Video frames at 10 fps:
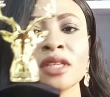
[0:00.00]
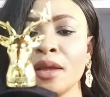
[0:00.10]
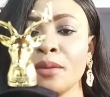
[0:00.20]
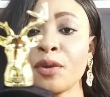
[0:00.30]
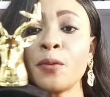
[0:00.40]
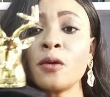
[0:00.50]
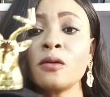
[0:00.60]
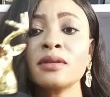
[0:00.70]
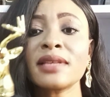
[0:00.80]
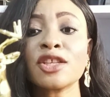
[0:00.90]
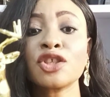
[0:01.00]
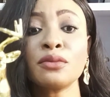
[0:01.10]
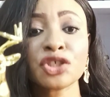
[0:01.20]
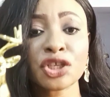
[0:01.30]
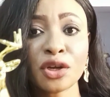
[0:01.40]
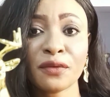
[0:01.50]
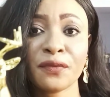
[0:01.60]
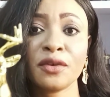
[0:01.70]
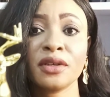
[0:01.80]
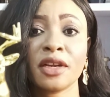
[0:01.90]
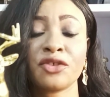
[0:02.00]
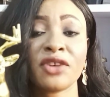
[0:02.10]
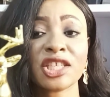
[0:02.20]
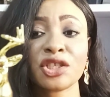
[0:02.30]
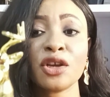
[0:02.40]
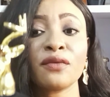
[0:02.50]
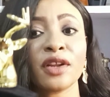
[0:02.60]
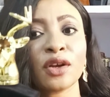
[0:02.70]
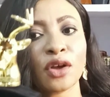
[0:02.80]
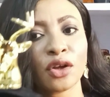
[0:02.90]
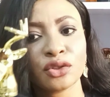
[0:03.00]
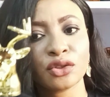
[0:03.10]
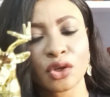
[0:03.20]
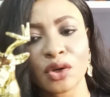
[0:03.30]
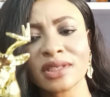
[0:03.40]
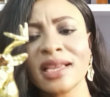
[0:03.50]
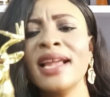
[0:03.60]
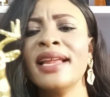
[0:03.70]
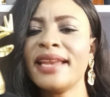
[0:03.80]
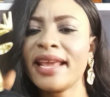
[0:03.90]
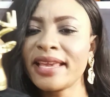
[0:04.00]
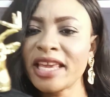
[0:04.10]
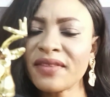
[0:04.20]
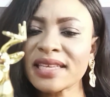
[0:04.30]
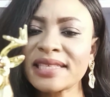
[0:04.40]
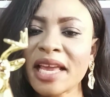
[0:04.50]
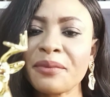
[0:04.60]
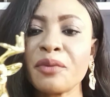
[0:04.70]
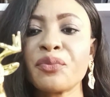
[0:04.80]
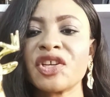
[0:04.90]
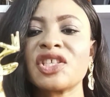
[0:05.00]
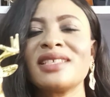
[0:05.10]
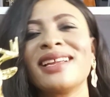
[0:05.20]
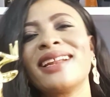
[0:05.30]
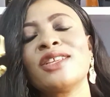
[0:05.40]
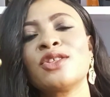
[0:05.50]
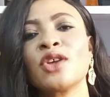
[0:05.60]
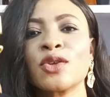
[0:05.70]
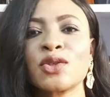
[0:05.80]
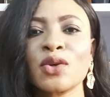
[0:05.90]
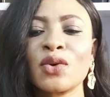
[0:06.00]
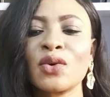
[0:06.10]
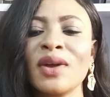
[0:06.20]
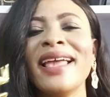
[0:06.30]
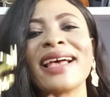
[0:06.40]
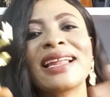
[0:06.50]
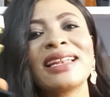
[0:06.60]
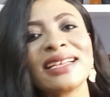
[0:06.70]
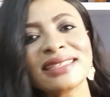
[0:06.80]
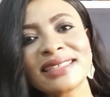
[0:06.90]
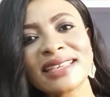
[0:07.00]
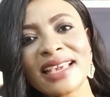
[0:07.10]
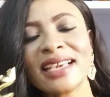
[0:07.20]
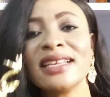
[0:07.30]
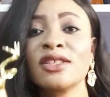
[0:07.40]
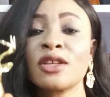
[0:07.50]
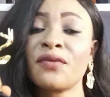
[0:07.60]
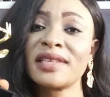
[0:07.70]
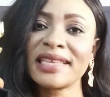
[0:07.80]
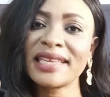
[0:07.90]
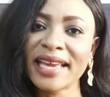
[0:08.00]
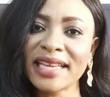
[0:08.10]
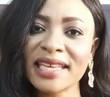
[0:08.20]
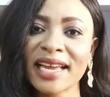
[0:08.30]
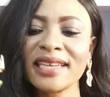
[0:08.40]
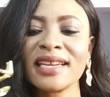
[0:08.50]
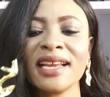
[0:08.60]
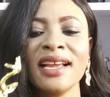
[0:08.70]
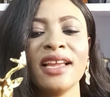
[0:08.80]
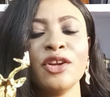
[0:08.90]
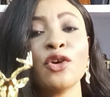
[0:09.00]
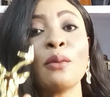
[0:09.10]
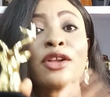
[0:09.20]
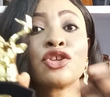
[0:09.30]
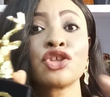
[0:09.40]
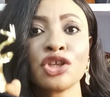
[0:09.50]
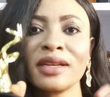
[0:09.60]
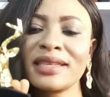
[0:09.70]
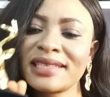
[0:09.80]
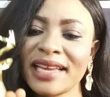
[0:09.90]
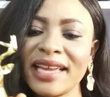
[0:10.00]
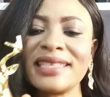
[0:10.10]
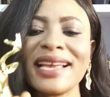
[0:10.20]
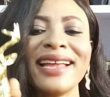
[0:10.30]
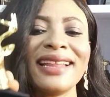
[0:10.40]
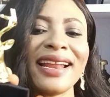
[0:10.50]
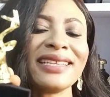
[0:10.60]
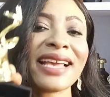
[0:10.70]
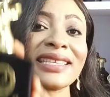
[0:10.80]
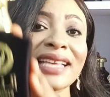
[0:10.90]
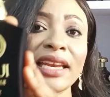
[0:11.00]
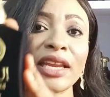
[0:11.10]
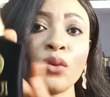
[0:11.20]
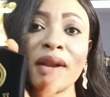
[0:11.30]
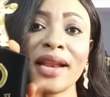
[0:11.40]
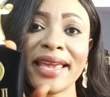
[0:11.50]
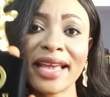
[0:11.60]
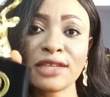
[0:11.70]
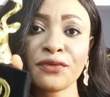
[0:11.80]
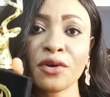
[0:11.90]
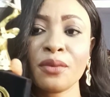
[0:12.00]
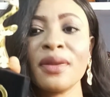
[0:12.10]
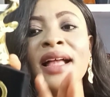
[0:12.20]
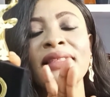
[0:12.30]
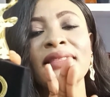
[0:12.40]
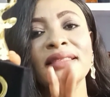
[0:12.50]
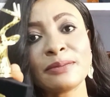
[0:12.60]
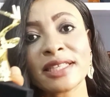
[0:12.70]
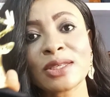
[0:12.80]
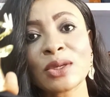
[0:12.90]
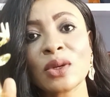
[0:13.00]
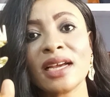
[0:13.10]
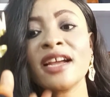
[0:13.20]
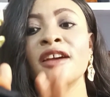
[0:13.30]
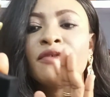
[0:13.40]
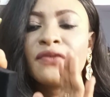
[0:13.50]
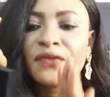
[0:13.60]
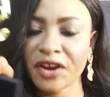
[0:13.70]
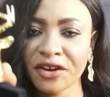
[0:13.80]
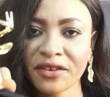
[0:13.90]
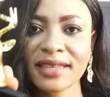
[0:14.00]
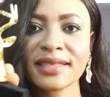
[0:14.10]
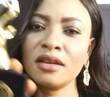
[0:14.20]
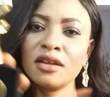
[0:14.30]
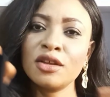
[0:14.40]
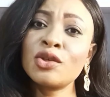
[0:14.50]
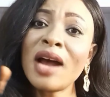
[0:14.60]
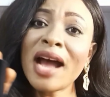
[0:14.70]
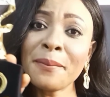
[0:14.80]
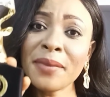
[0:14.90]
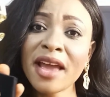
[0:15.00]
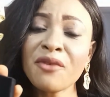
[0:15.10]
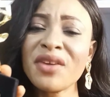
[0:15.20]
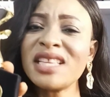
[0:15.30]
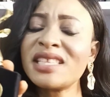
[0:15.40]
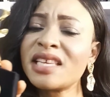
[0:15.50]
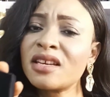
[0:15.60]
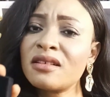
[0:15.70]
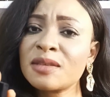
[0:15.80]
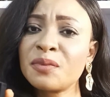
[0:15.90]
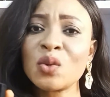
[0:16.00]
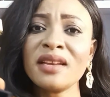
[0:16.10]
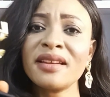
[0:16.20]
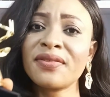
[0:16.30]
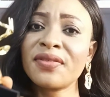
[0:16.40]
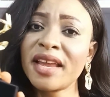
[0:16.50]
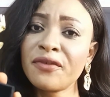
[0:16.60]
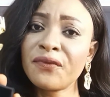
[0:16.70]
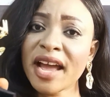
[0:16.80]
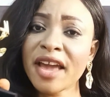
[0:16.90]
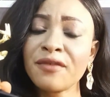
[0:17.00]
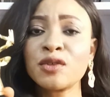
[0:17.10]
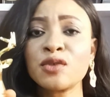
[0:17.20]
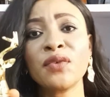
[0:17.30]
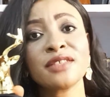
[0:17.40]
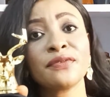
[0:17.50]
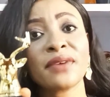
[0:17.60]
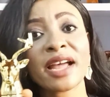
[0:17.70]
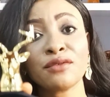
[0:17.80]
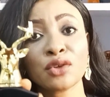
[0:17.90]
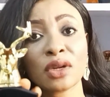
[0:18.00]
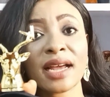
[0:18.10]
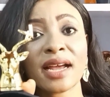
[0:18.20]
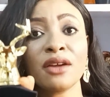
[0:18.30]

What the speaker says: people's assumption of the tragedy of the Lord George, they give the same impression that it's also a classic, sophisticated, you know, mature scent. And that is exactly what I get from this particular fragrance. So Ameer retails between the $35 to $45